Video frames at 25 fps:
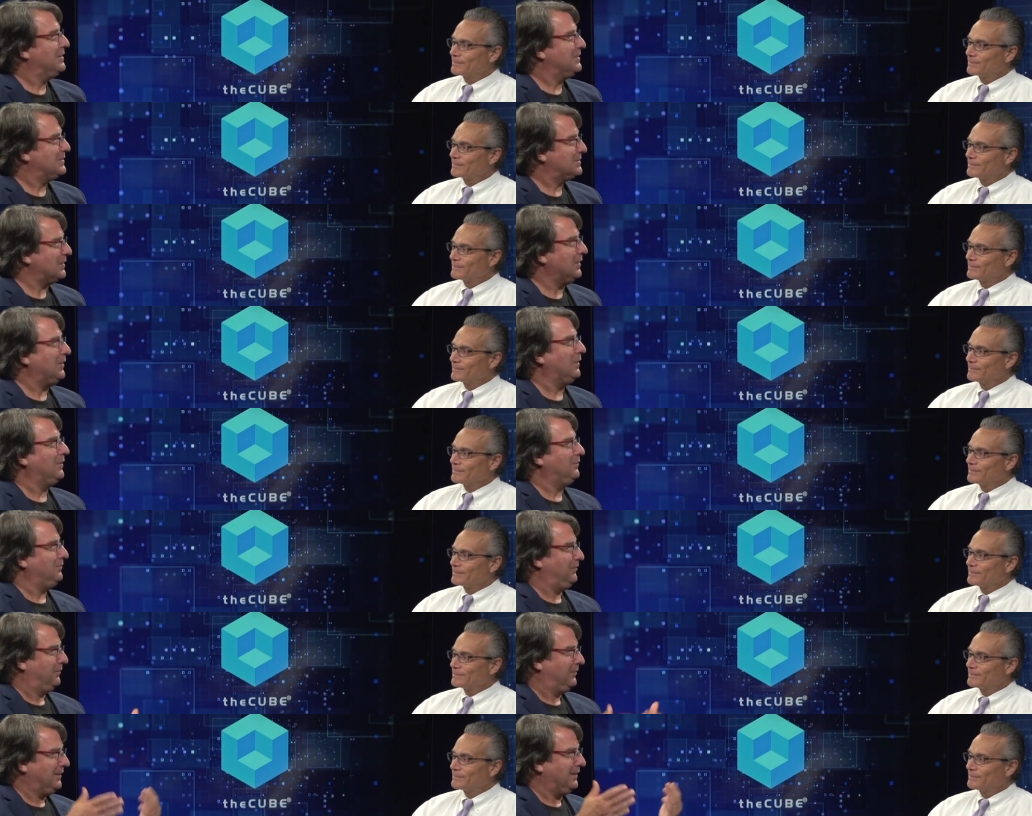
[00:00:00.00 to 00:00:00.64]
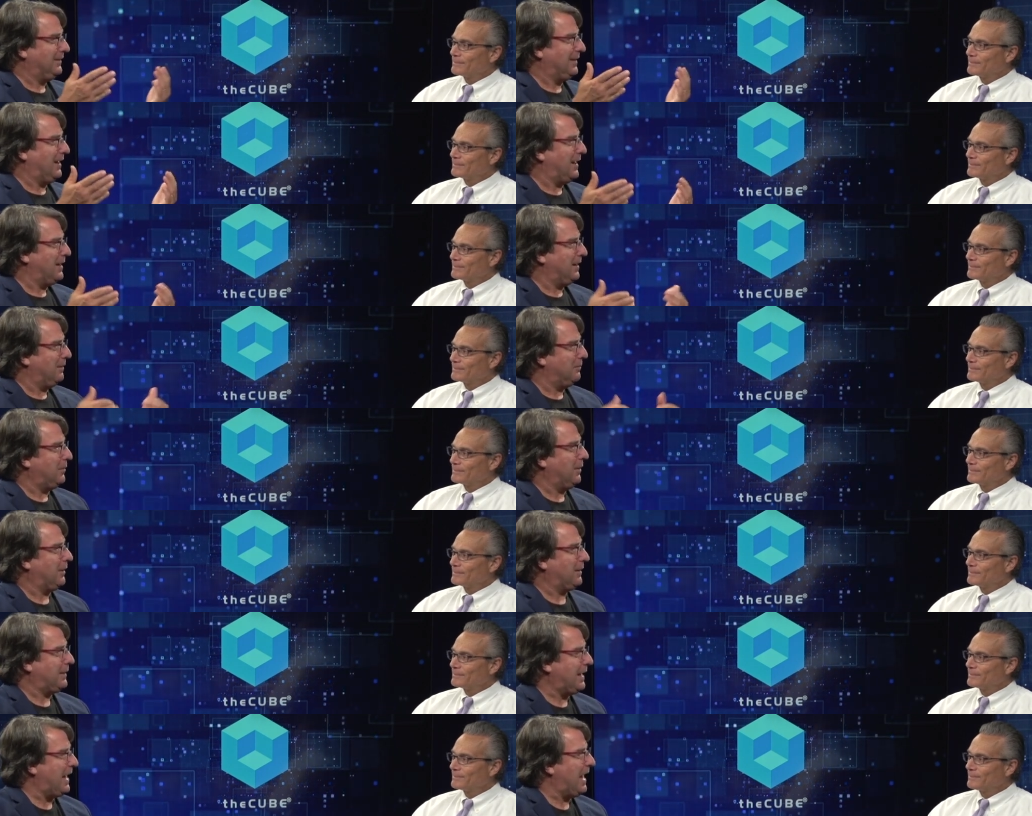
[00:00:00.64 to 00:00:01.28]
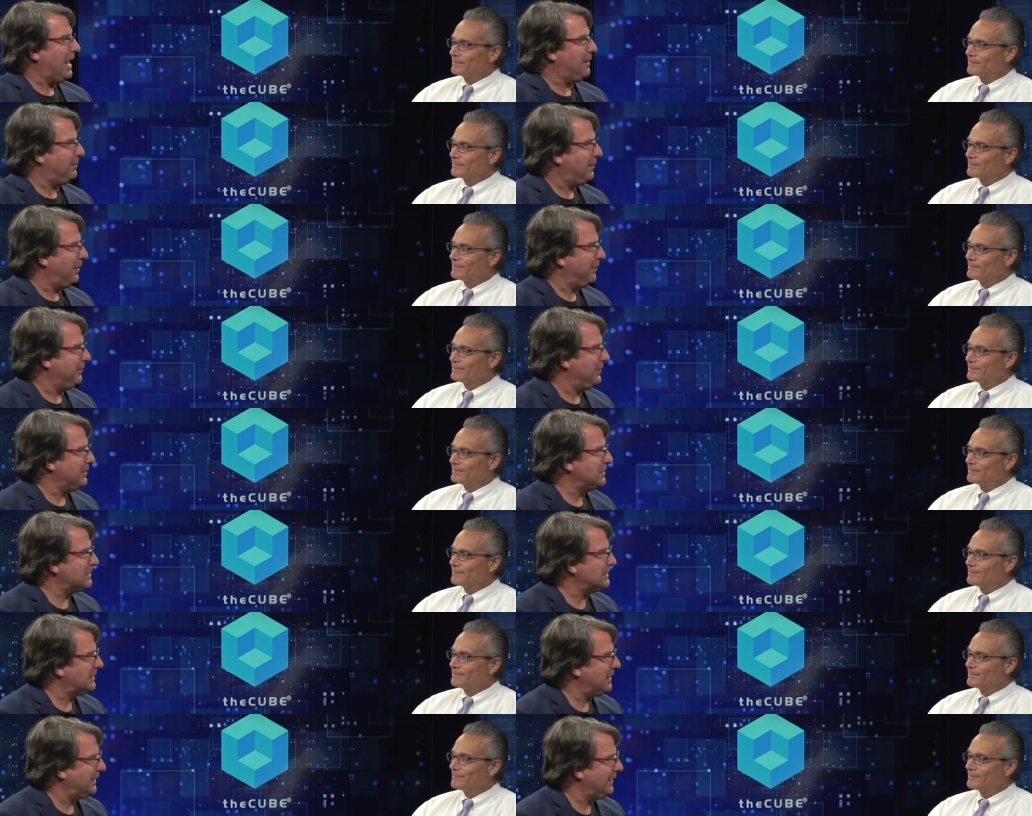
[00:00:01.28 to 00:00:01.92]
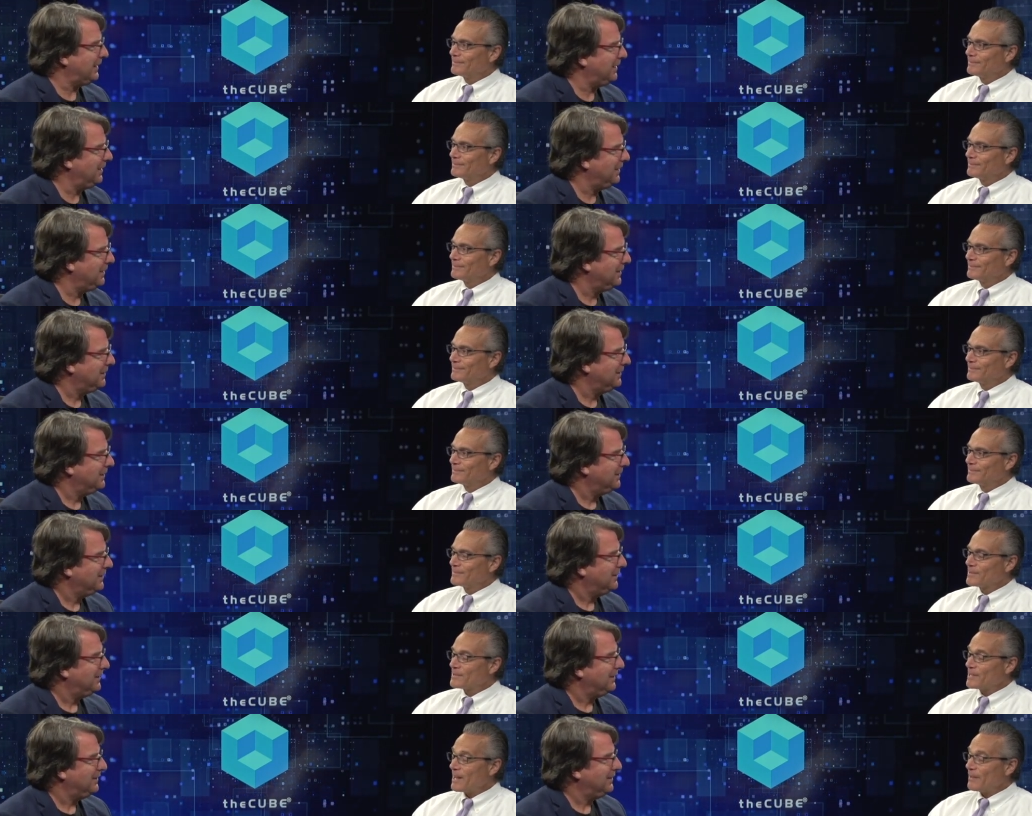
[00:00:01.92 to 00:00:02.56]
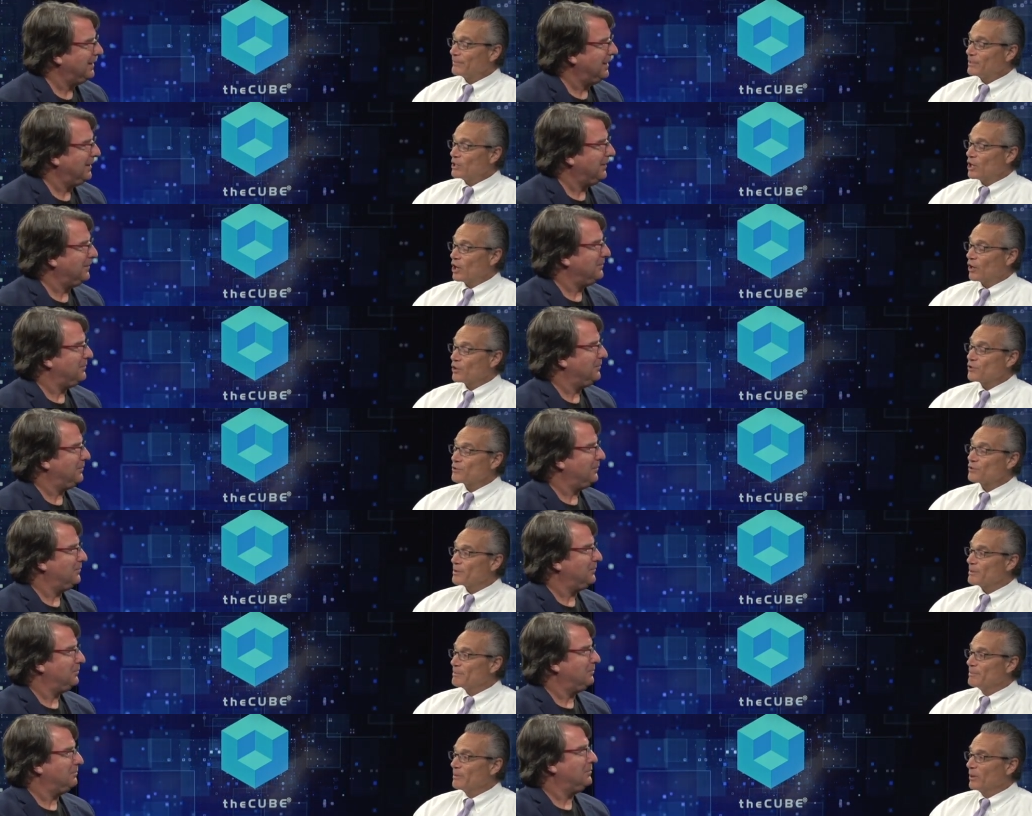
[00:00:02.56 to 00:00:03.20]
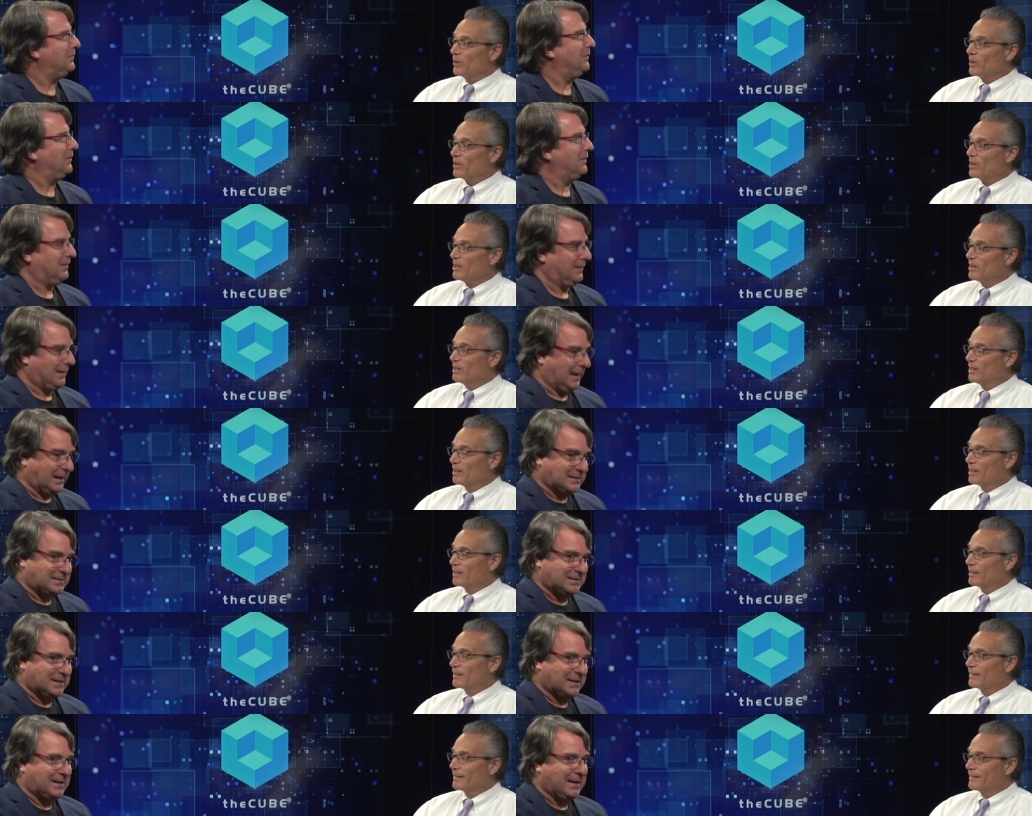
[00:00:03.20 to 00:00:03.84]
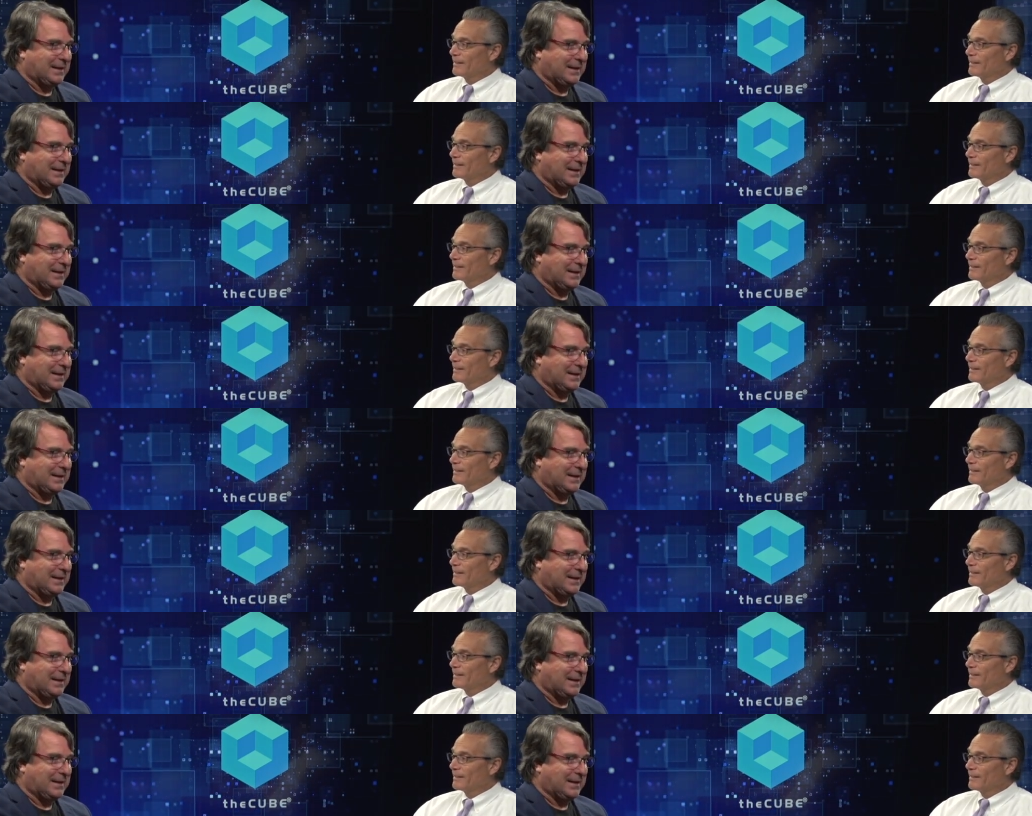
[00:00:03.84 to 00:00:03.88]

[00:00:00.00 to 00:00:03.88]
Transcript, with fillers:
Speaker 1: So they're going to put a cap on this thing. Seven hundred million. That's the